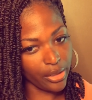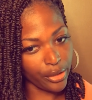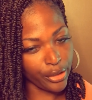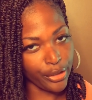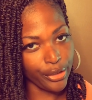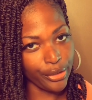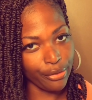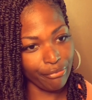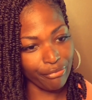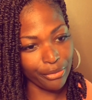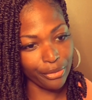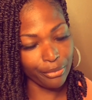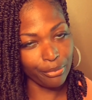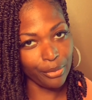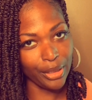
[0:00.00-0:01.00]
of
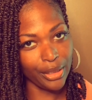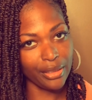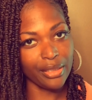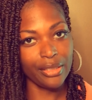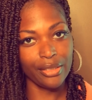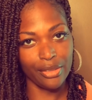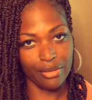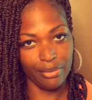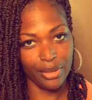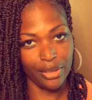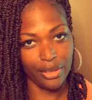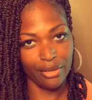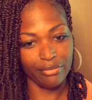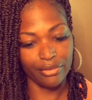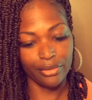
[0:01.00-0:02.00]
covered what needed to be
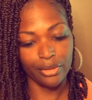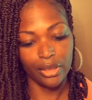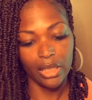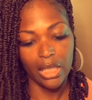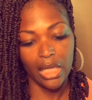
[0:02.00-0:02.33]
covered.